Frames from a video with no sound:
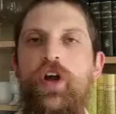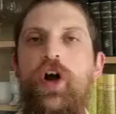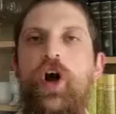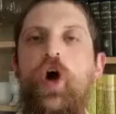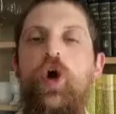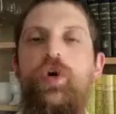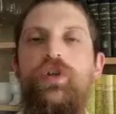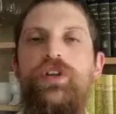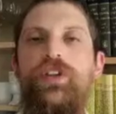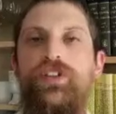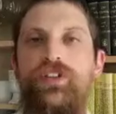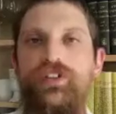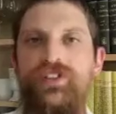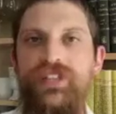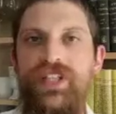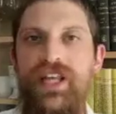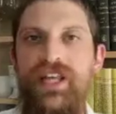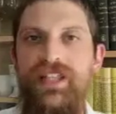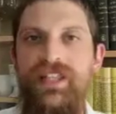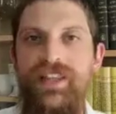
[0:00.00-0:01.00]
a holier
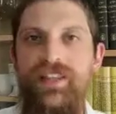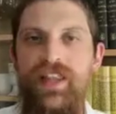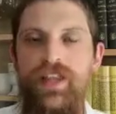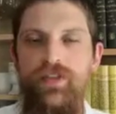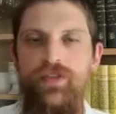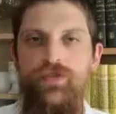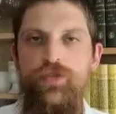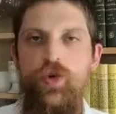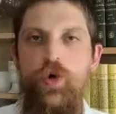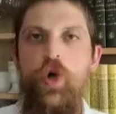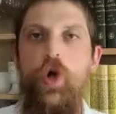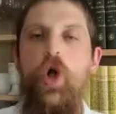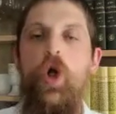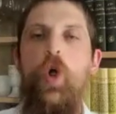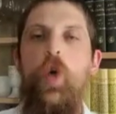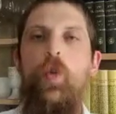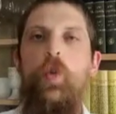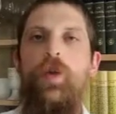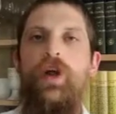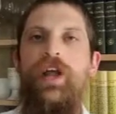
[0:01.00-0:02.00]
state, and therefore
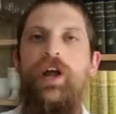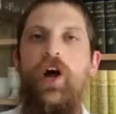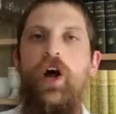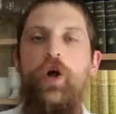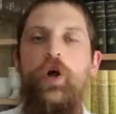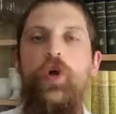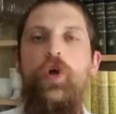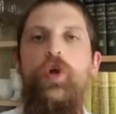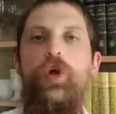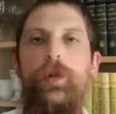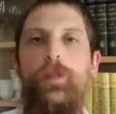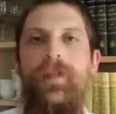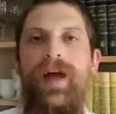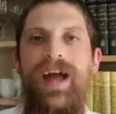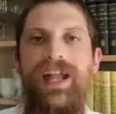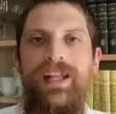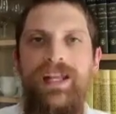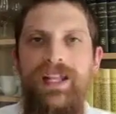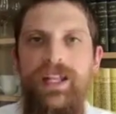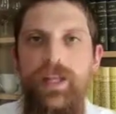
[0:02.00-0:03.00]
we are
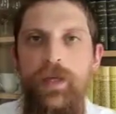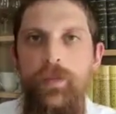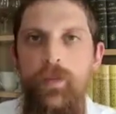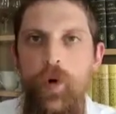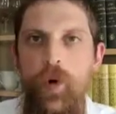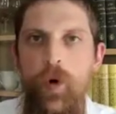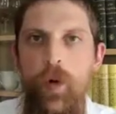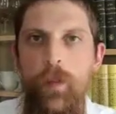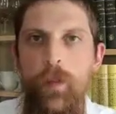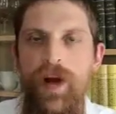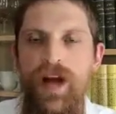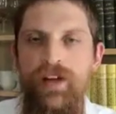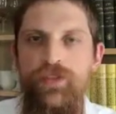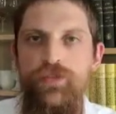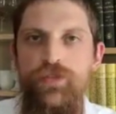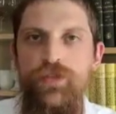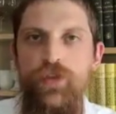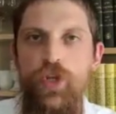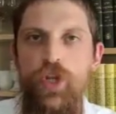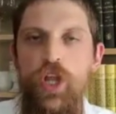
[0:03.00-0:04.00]
automatically more
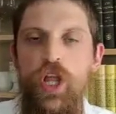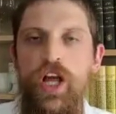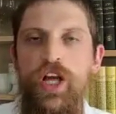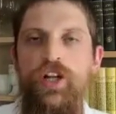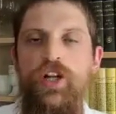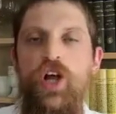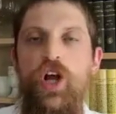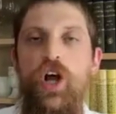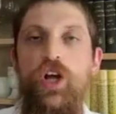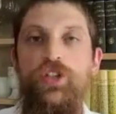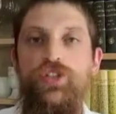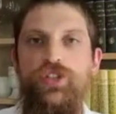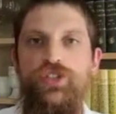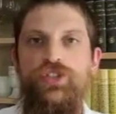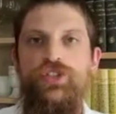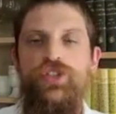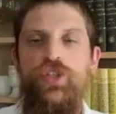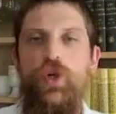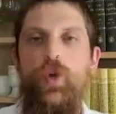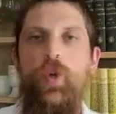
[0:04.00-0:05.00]
mindful and
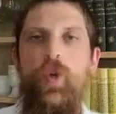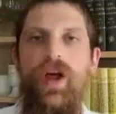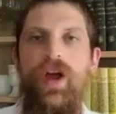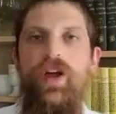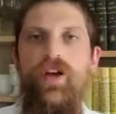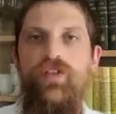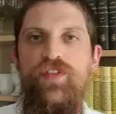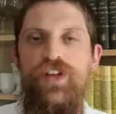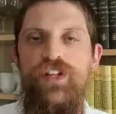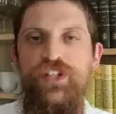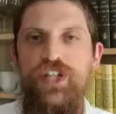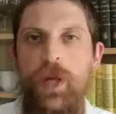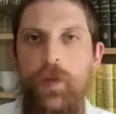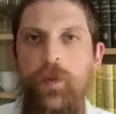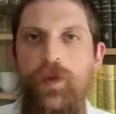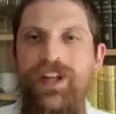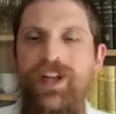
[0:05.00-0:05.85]
conscious and aware of Hashem.